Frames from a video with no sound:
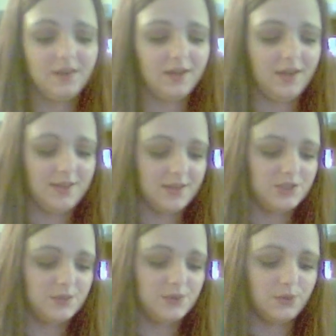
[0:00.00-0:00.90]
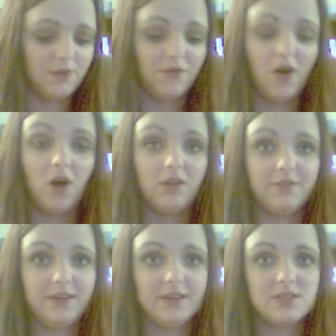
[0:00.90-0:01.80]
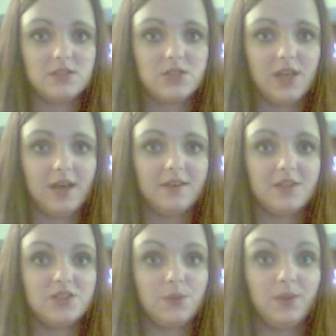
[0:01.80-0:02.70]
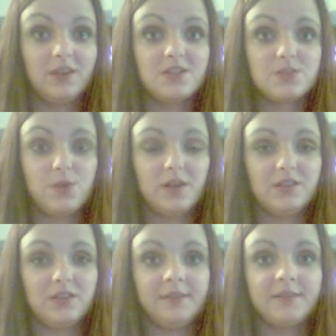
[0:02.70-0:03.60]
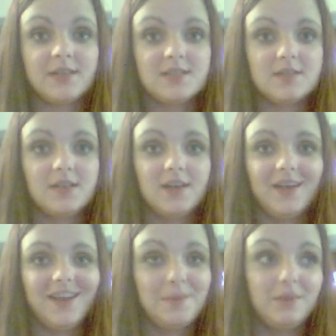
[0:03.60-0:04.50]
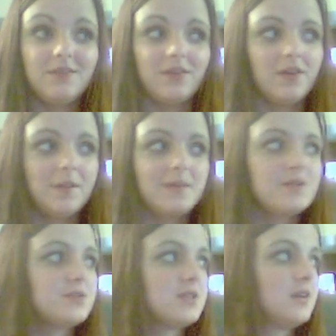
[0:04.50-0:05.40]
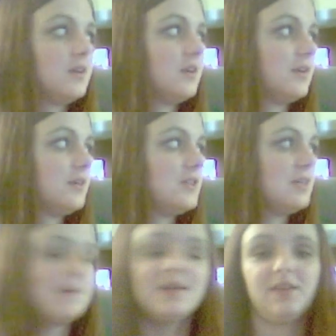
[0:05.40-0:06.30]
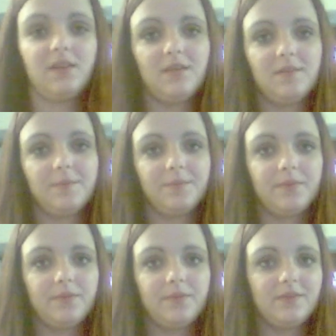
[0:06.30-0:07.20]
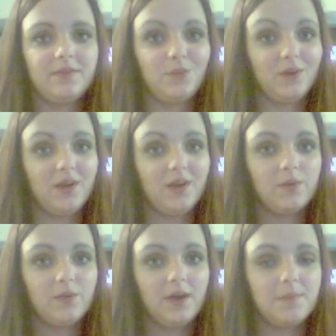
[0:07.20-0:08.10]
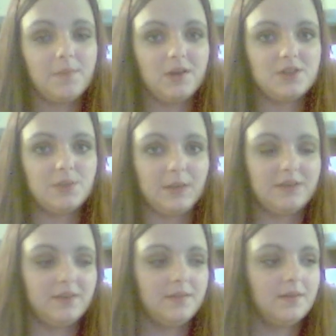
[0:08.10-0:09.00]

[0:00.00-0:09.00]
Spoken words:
and that she was sorry for all of the kids that she had, and that she really just wanted to love us. And I believe her. I mean, she meant it. Didn't work out right, but she meant it.